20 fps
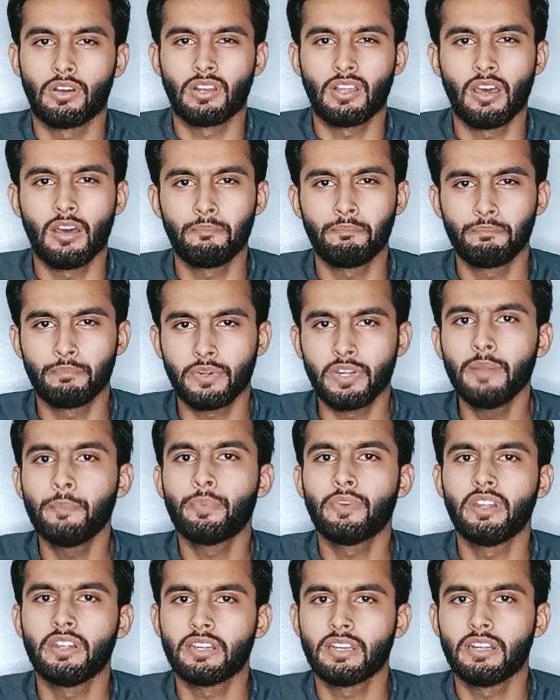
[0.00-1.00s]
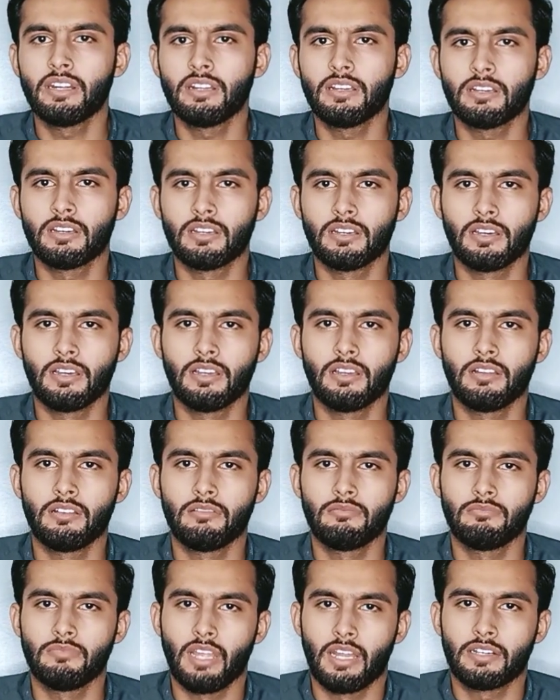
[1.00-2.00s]
on a pre-printed
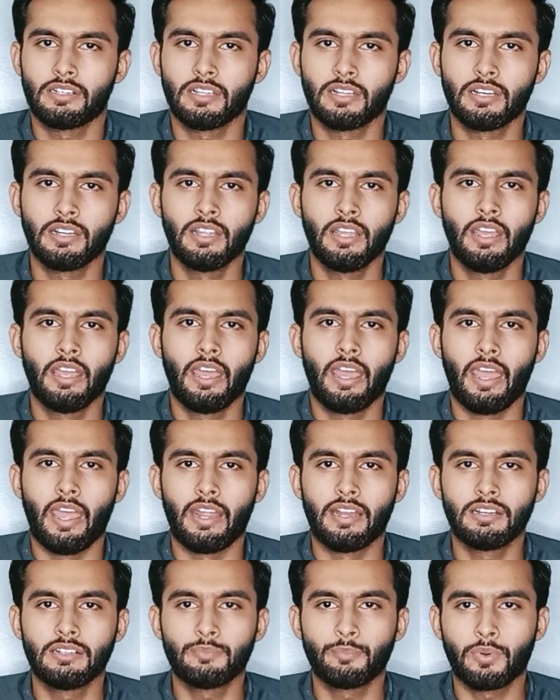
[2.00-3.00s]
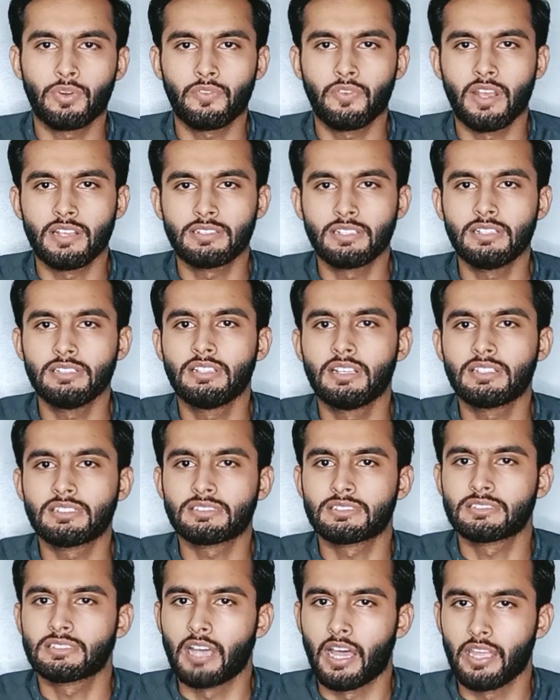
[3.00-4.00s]
letter, and professor
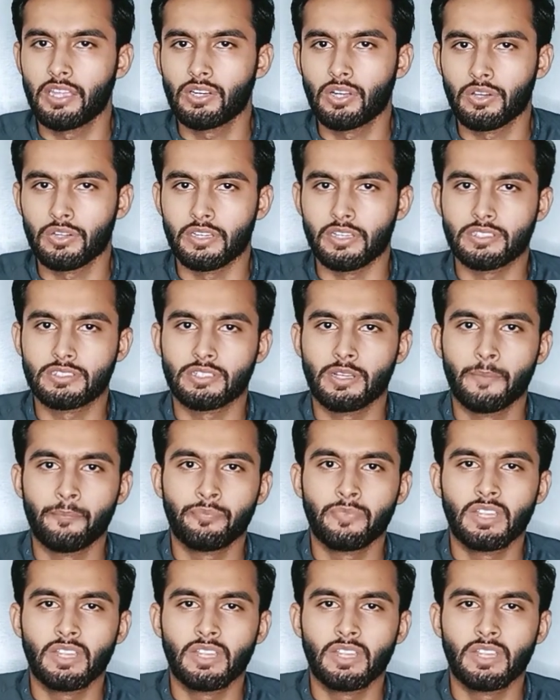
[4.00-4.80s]
just sign on it.